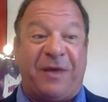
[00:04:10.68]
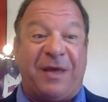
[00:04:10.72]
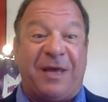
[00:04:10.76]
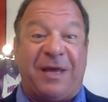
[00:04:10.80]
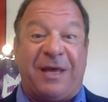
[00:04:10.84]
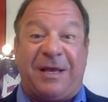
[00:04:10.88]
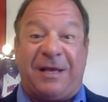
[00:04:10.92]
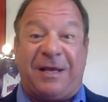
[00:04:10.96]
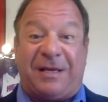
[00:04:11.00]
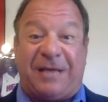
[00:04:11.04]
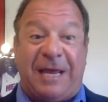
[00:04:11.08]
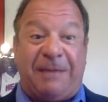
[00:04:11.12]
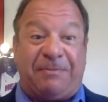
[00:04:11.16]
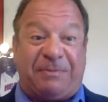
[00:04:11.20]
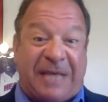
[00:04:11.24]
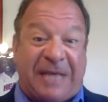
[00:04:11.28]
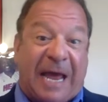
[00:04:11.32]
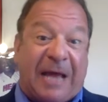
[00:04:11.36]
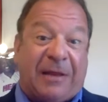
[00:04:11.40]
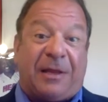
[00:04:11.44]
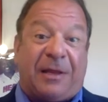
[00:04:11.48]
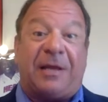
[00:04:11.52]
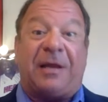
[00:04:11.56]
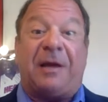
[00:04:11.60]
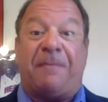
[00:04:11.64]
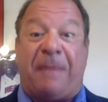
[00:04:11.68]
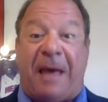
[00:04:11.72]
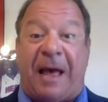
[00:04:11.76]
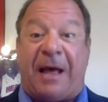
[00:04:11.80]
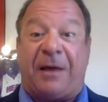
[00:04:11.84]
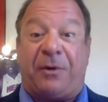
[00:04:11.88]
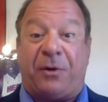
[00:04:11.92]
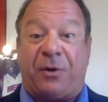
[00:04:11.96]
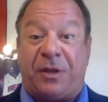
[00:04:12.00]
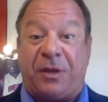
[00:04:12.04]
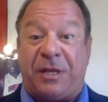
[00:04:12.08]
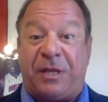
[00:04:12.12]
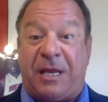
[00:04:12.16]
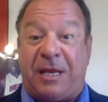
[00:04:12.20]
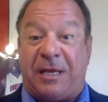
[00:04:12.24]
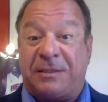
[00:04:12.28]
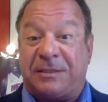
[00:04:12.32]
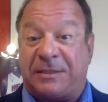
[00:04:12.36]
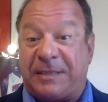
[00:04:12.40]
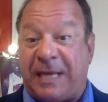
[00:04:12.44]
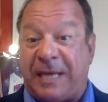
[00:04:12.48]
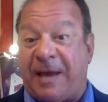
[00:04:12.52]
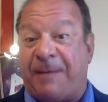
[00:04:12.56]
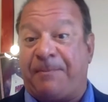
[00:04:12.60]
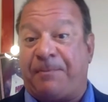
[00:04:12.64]
keep telling about the
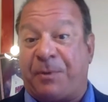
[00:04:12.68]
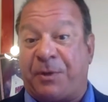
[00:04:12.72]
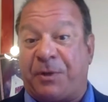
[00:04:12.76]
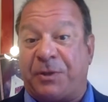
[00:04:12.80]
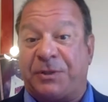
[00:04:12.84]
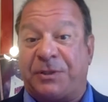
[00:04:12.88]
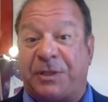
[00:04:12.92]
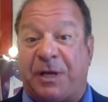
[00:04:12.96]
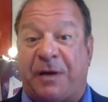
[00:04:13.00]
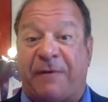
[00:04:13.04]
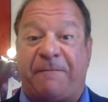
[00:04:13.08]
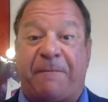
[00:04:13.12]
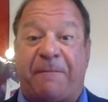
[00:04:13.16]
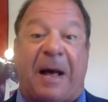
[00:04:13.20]
examples of